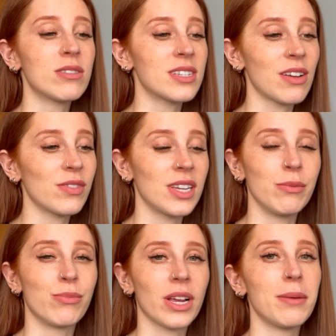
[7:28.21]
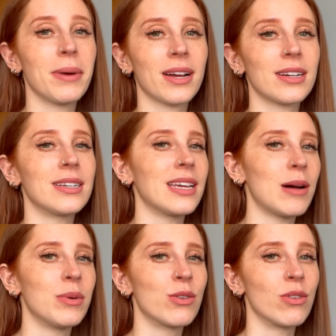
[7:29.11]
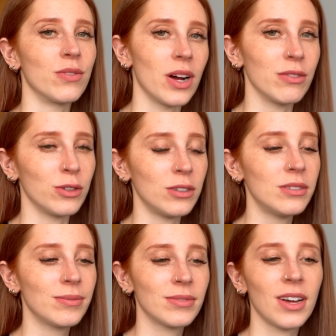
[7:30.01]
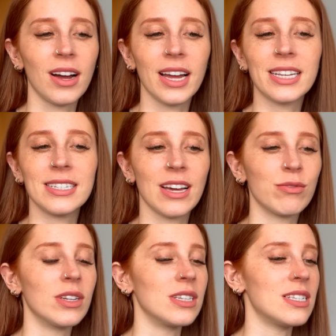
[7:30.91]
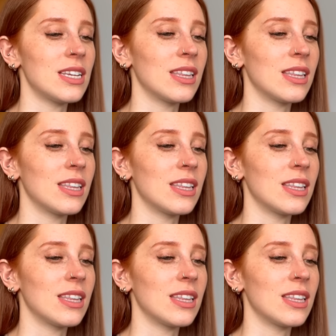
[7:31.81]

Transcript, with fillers: is definitely bringing back a gabber revival. I can definitely see